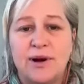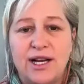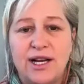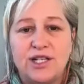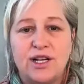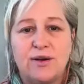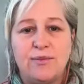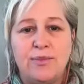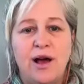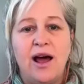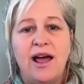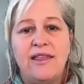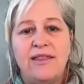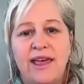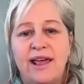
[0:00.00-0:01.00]
liberation
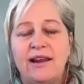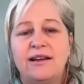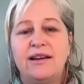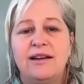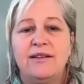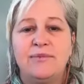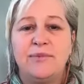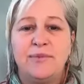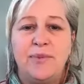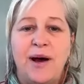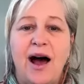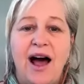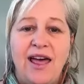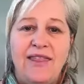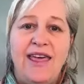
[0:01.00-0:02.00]
behind
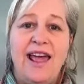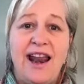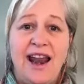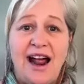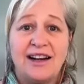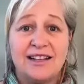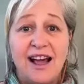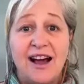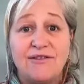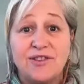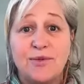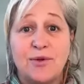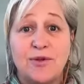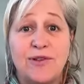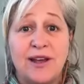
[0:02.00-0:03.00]
that
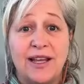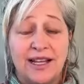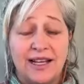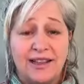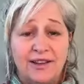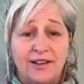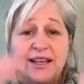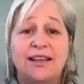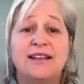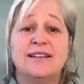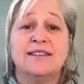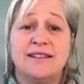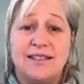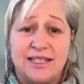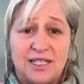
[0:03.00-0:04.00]
uncomfortable feeling. There
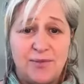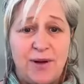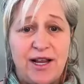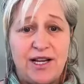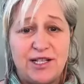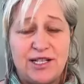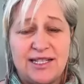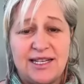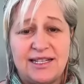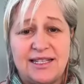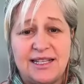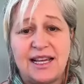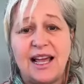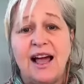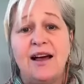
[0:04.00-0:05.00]
is the
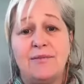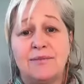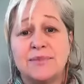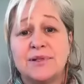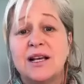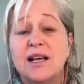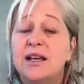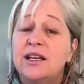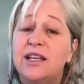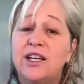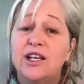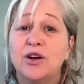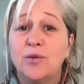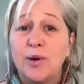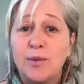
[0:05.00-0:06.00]
spaciousness that comes,
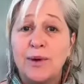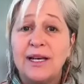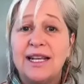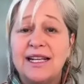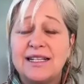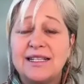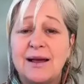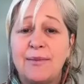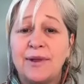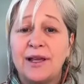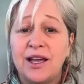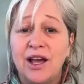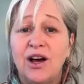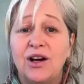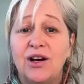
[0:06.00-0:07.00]
when we let
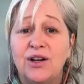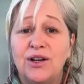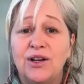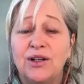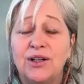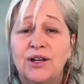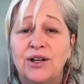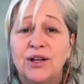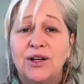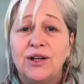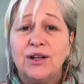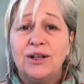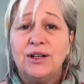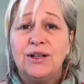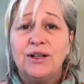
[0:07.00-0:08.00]
something go.
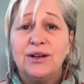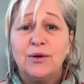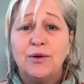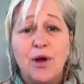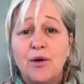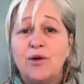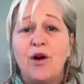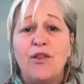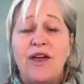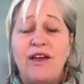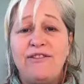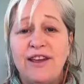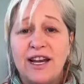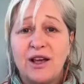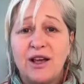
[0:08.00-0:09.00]
We all know
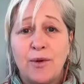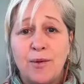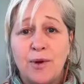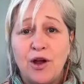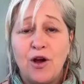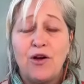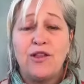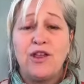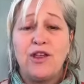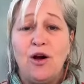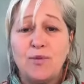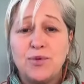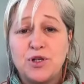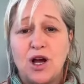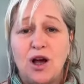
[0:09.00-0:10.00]
that feeling when we go to the
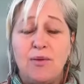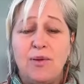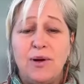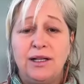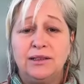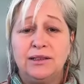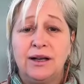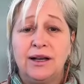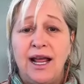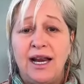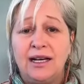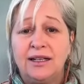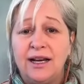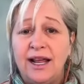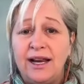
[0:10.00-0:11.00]
op shop and
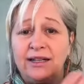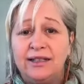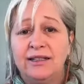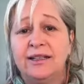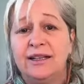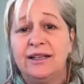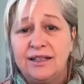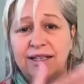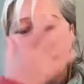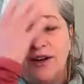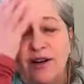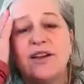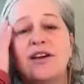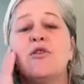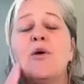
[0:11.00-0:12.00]

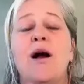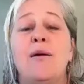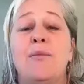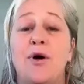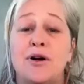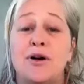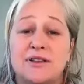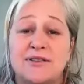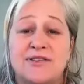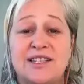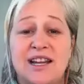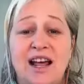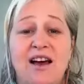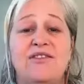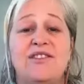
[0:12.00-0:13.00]
give away a box of
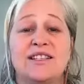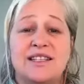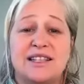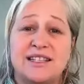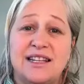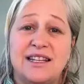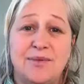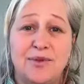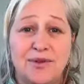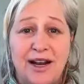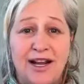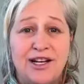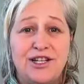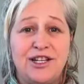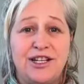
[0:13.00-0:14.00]
stuff. There's this
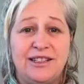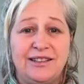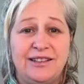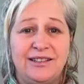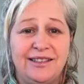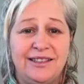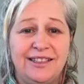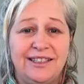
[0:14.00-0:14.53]
liberation.